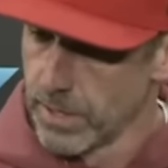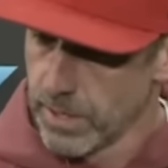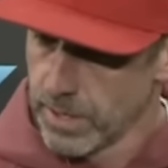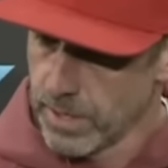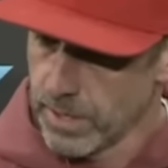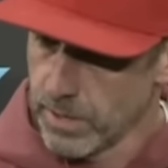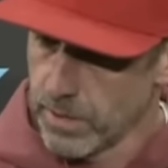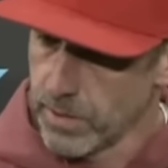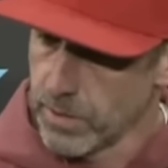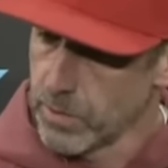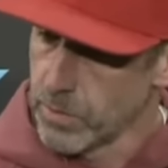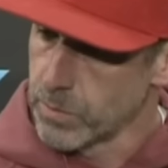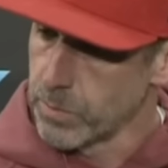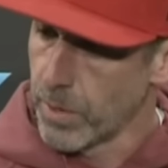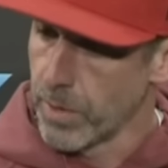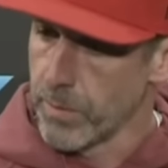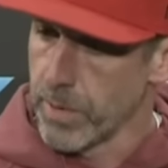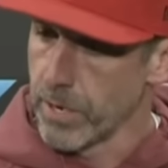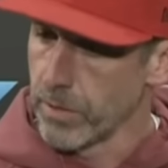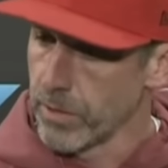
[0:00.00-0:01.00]
You know, he was
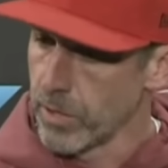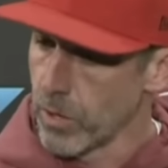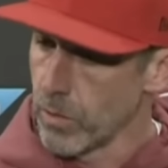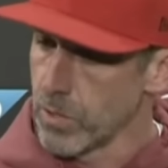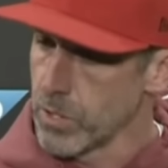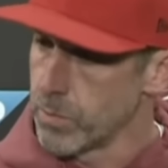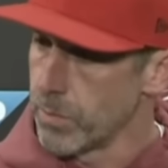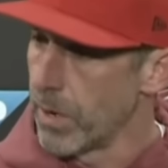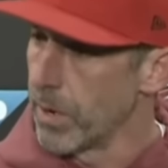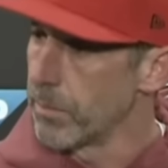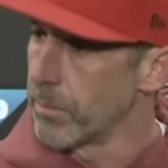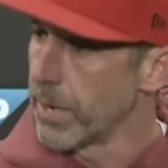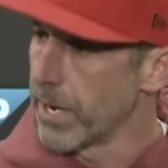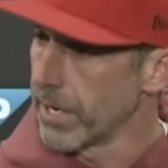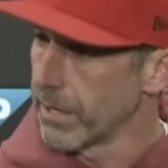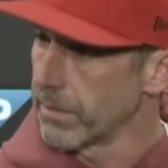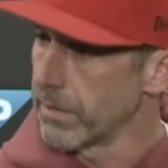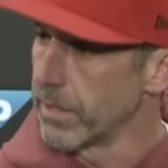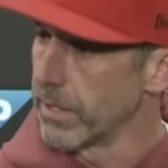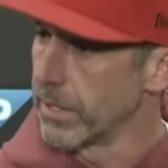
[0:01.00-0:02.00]
primarily always bump
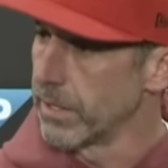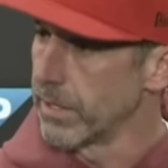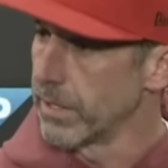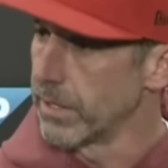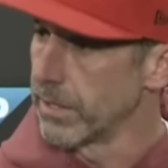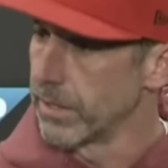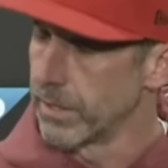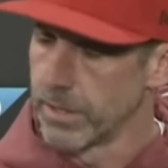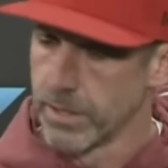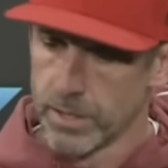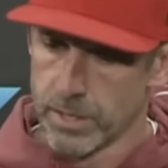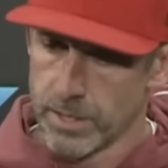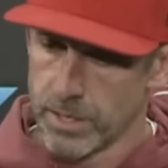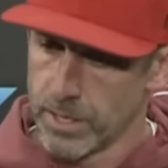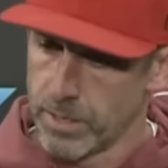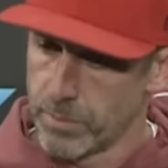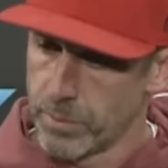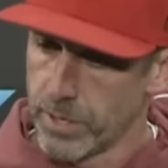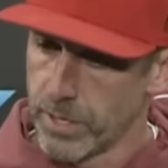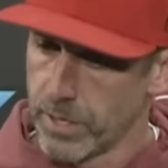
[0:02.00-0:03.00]
back then and
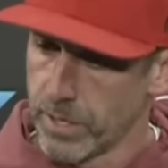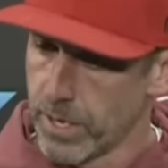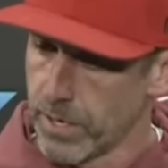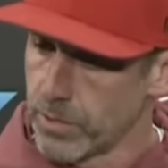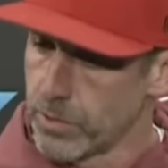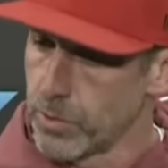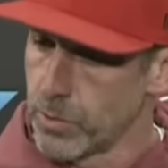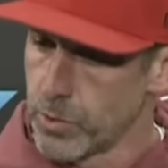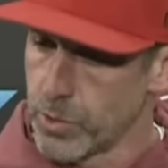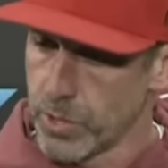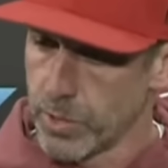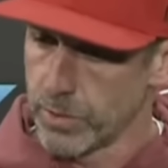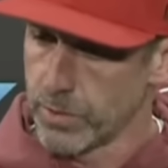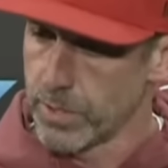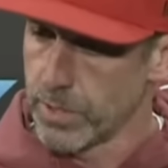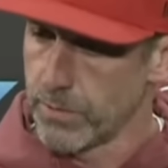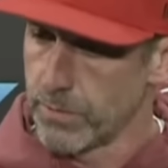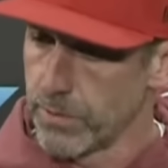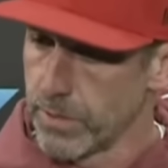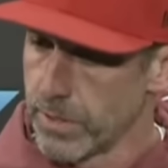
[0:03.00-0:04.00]
played a lot of two-shell
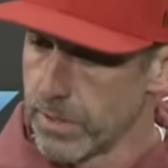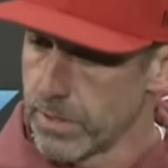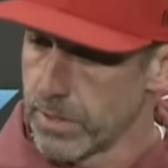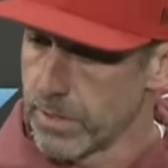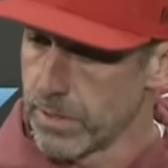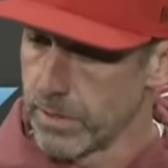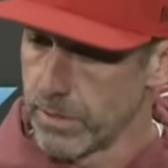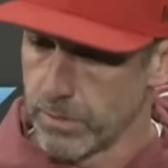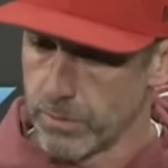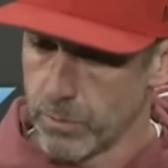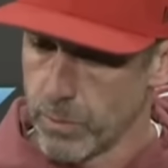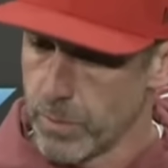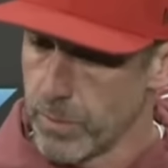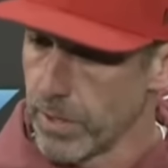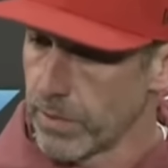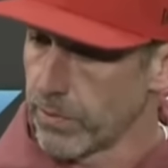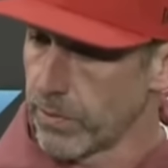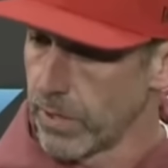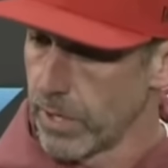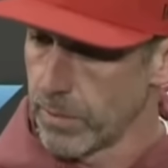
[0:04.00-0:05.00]
defense, and we
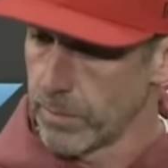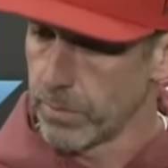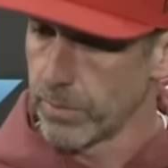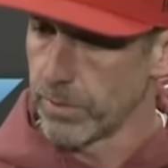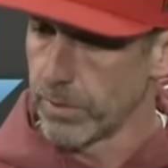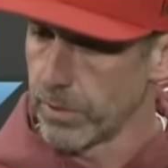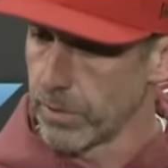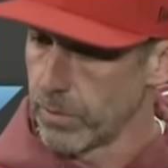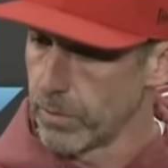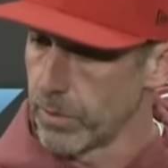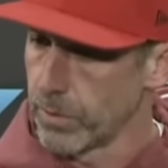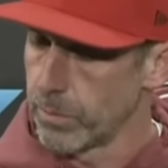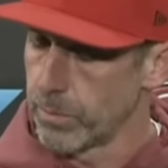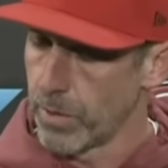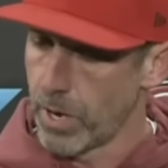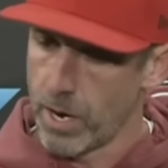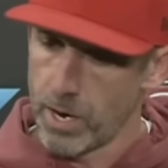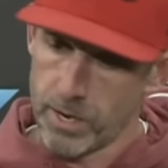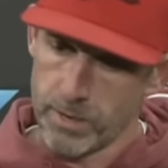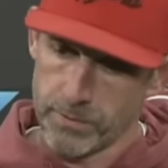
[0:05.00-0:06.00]
mix it up a little with
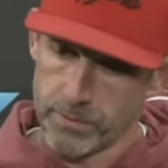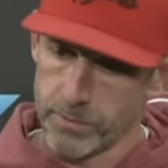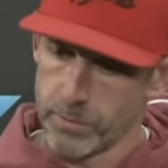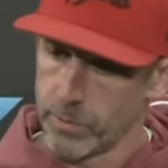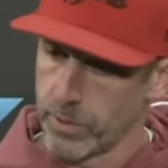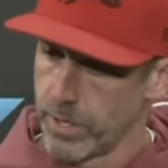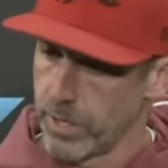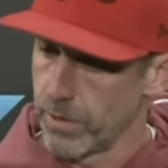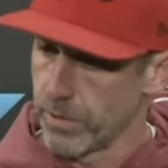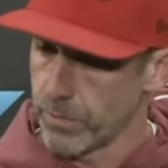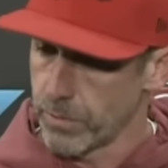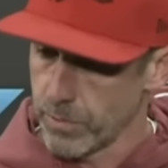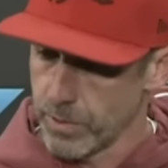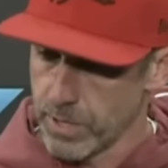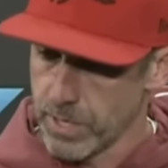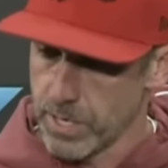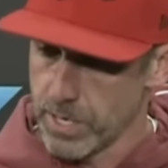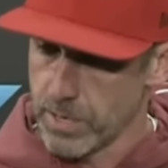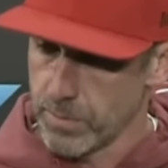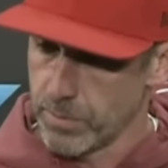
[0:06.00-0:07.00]
off in our three
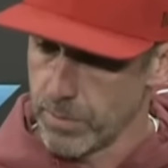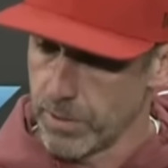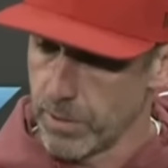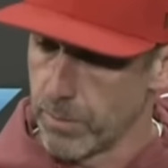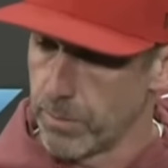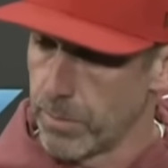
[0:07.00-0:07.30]
deep and the